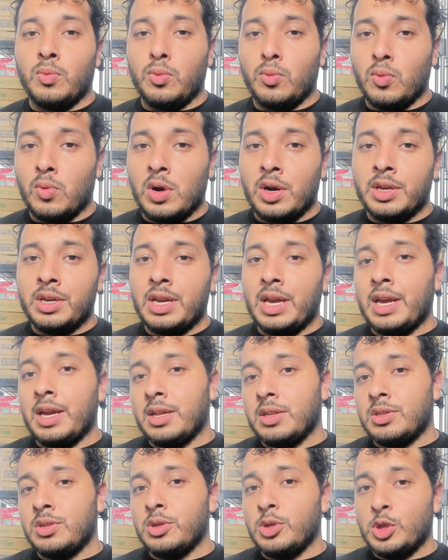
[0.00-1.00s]
1
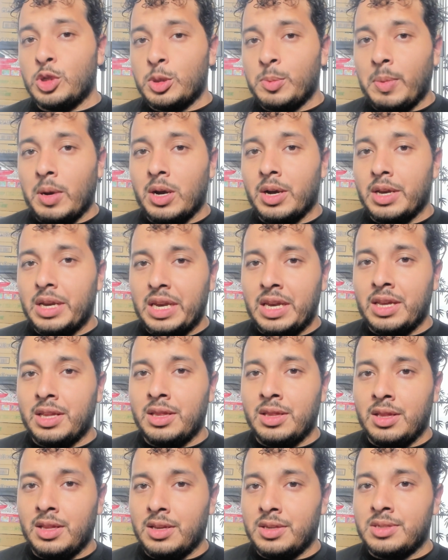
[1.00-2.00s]
and 2 spot
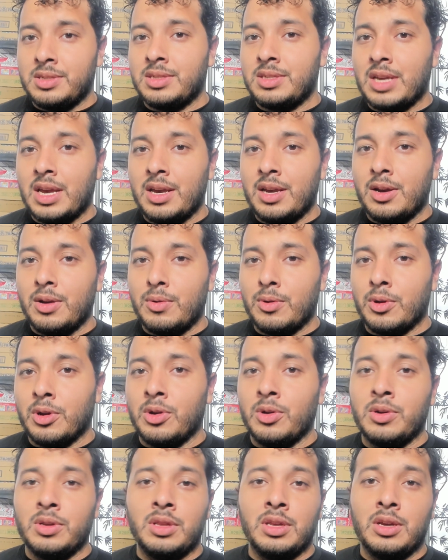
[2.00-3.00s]
in this set
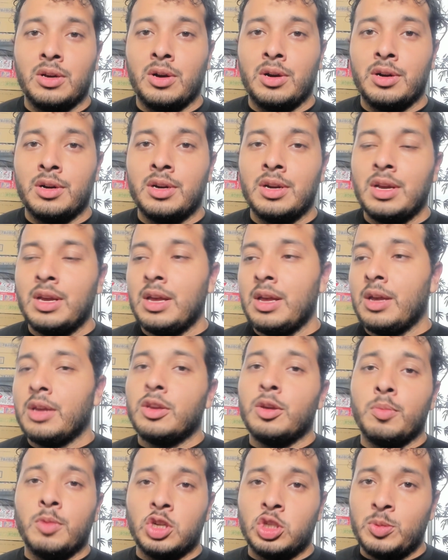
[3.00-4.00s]
currently are,
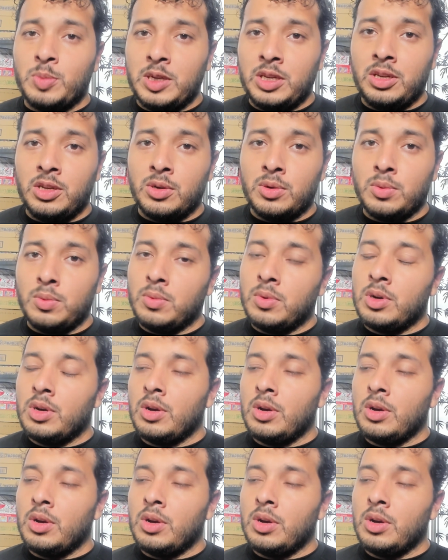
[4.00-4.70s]
you must be new,